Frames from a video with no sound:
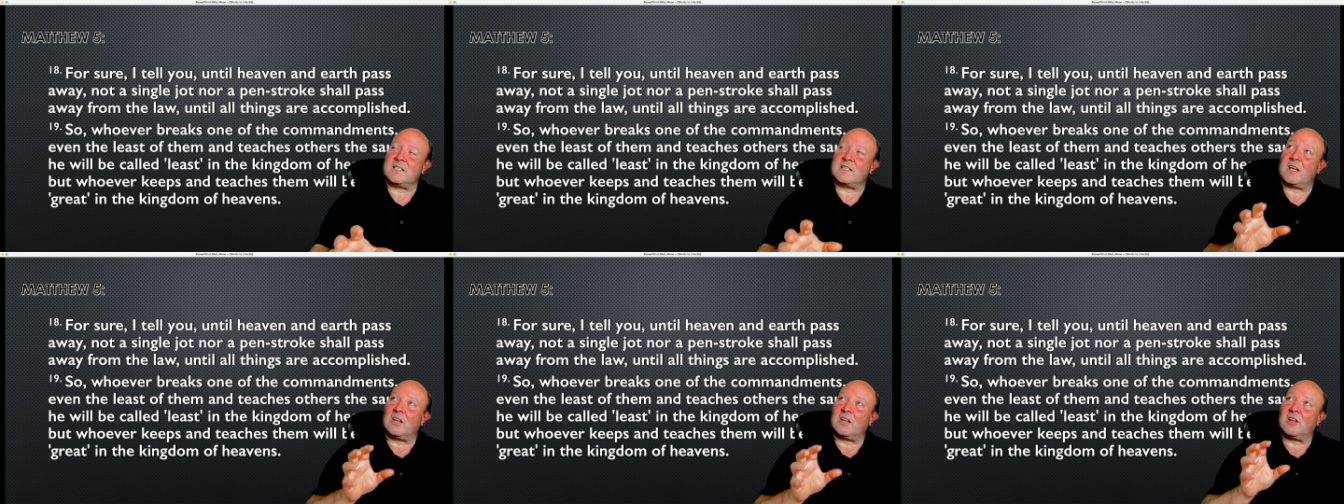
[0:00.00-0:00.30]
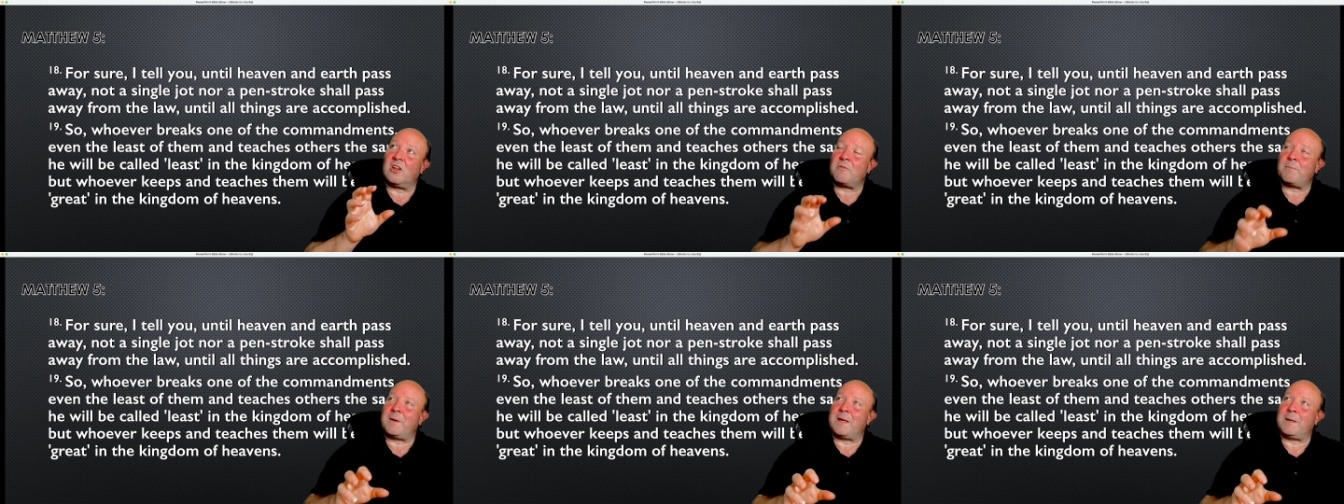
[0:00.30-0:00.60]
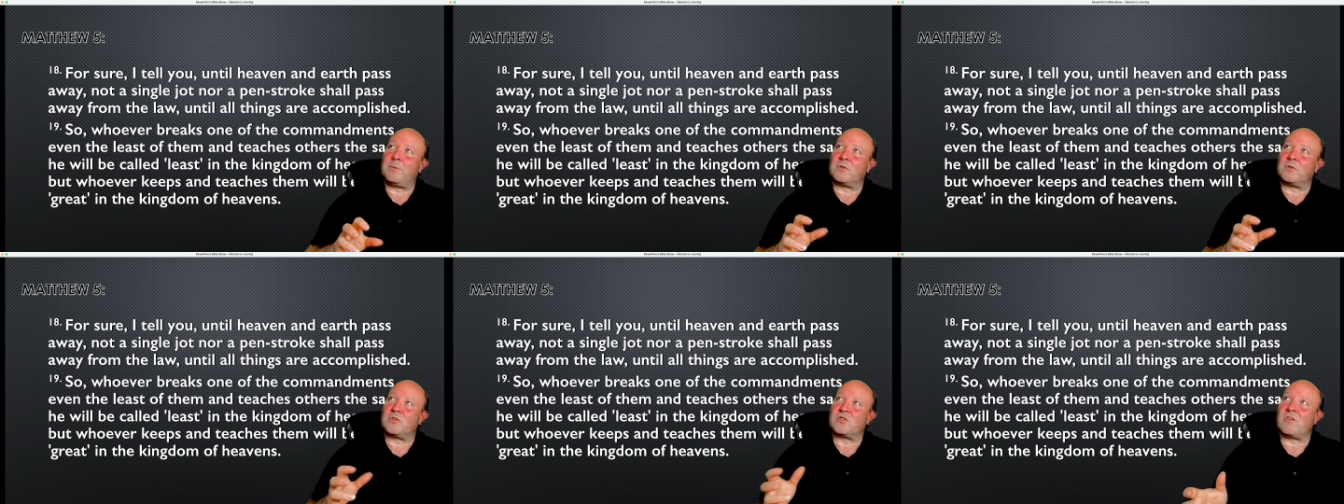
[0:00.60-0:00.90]
that a lot of
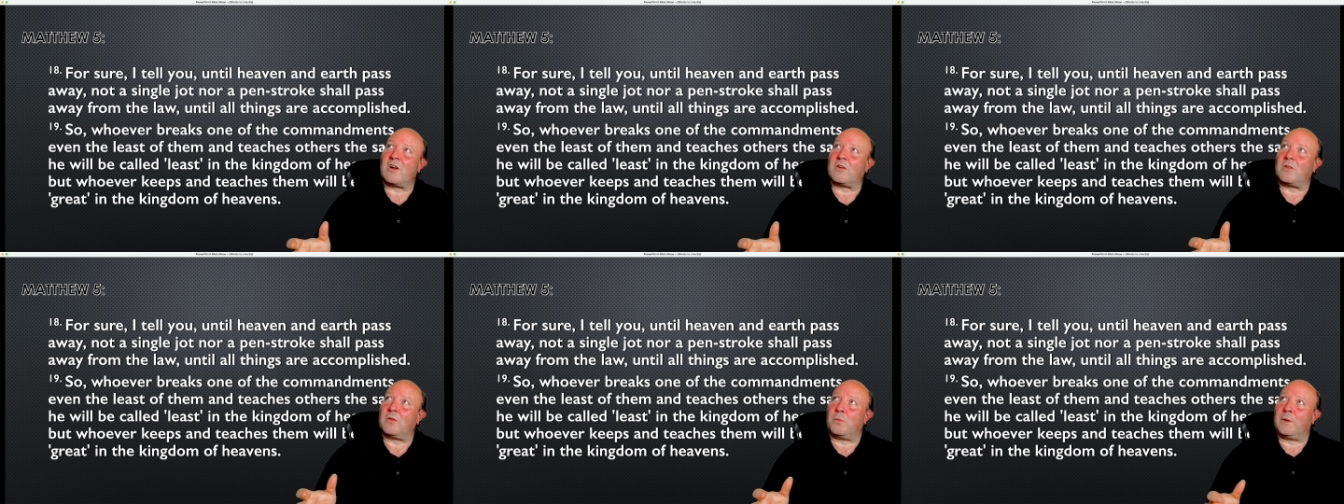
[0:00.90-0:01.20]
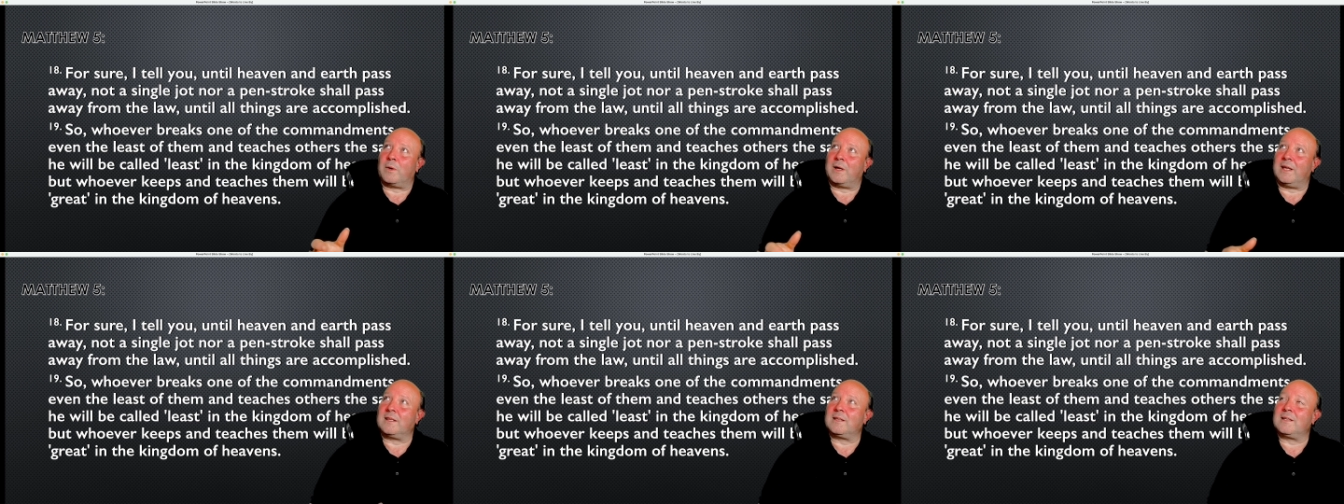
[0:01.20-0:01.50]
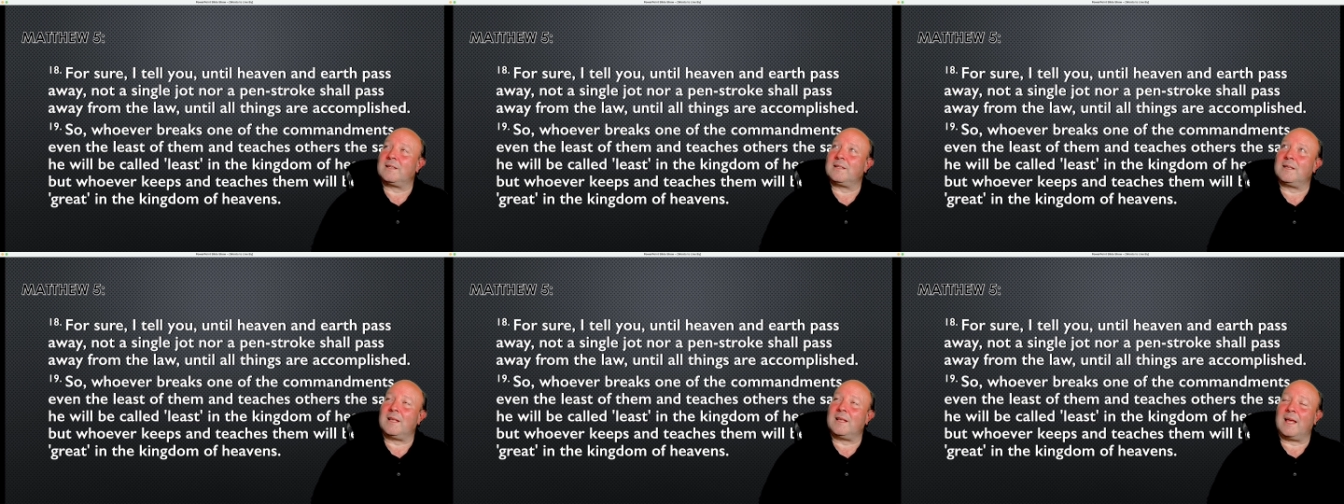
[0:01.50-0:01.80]
people struggle with,
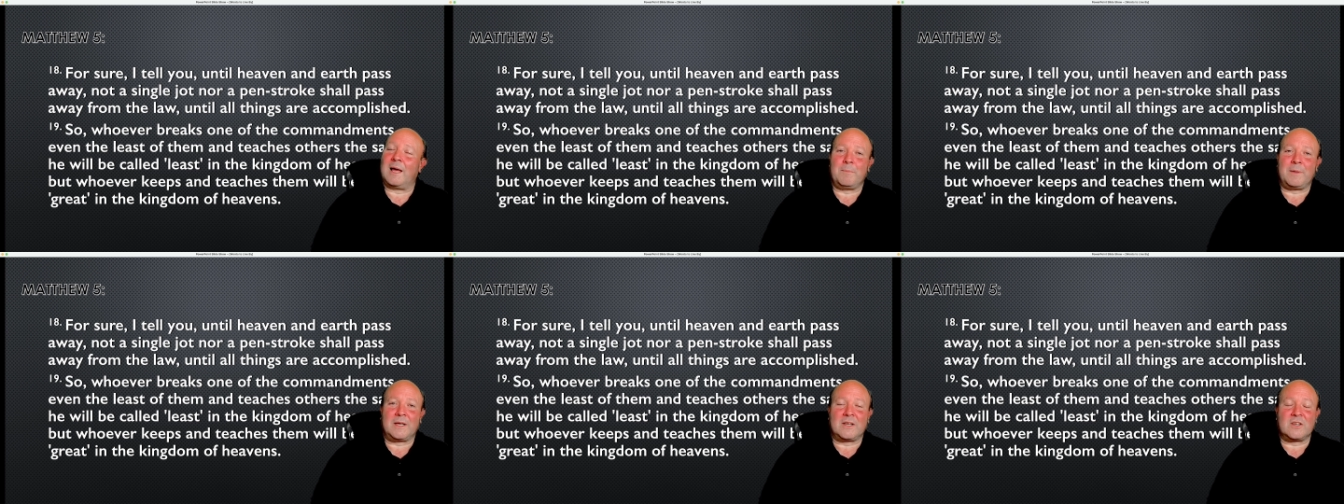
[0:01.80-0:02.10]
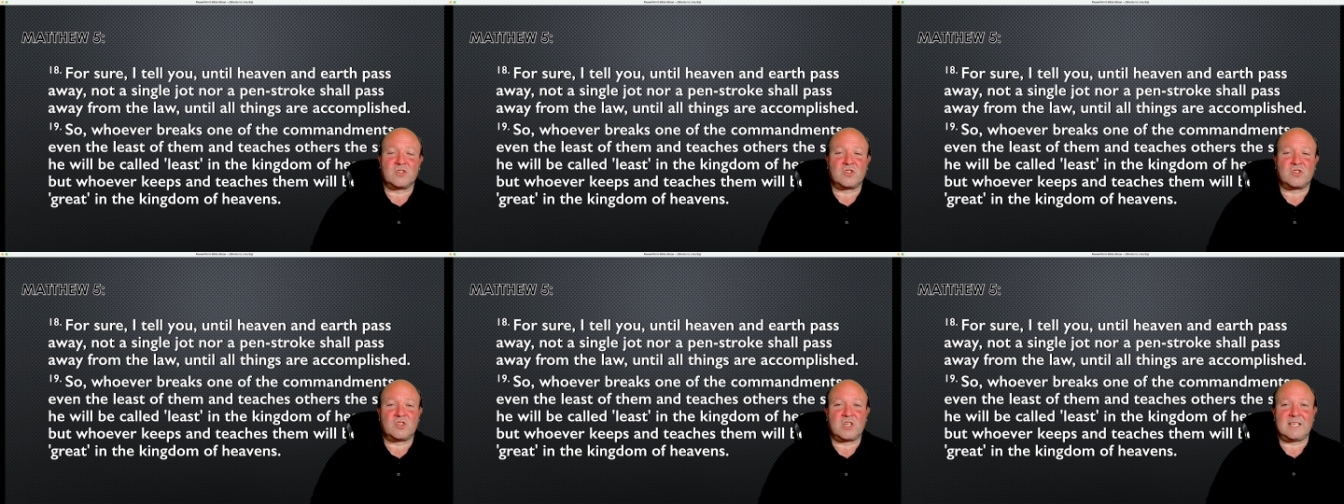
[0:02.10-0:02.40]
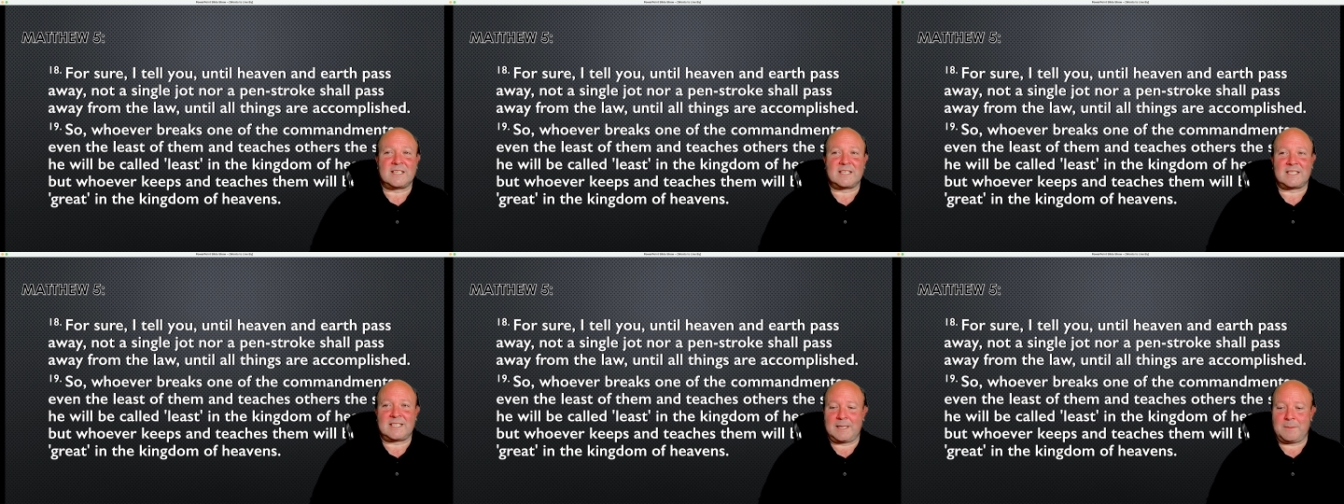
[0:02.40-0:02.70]
because
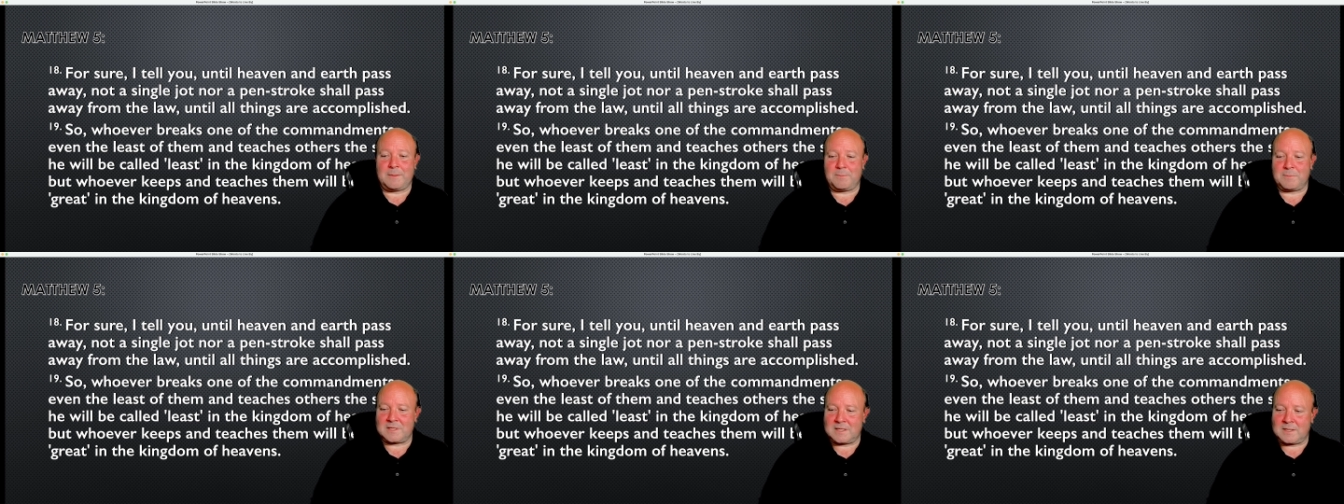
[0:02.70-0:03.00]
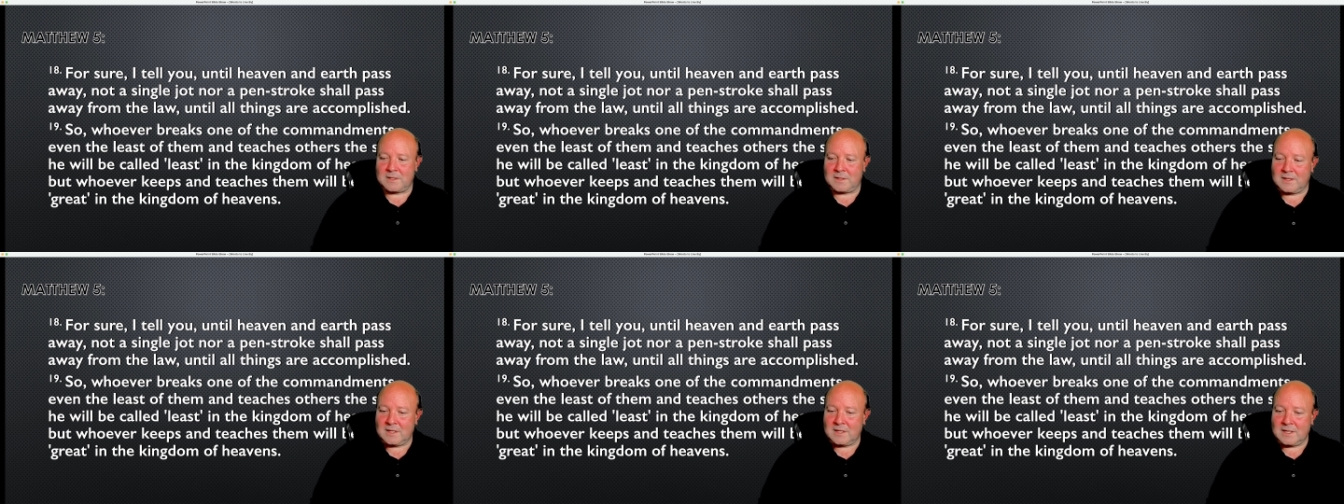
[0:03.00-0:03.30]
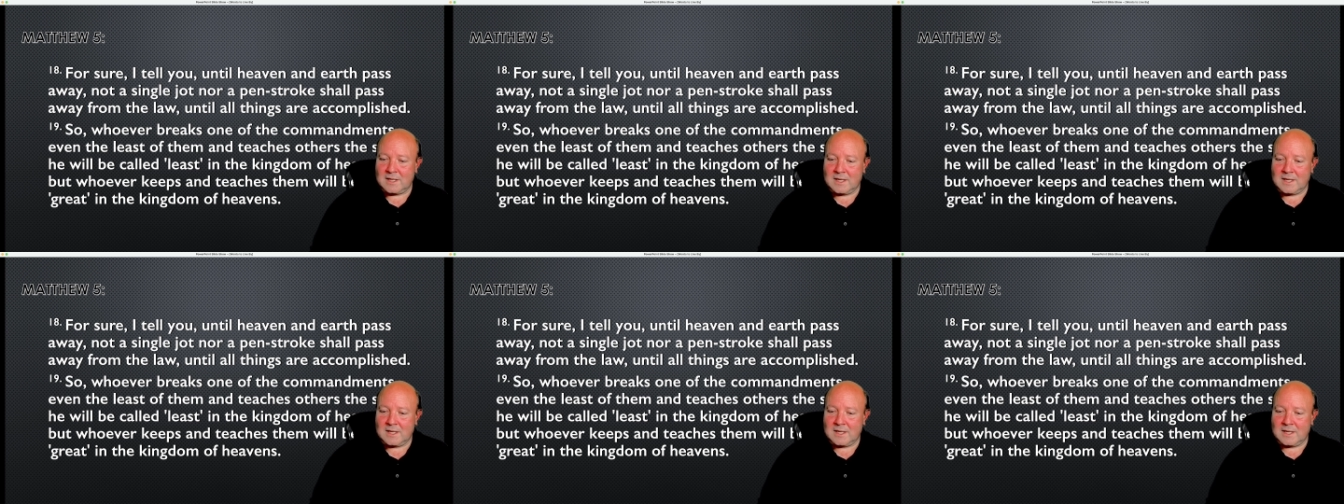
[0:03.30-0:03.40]
Jesus seems to,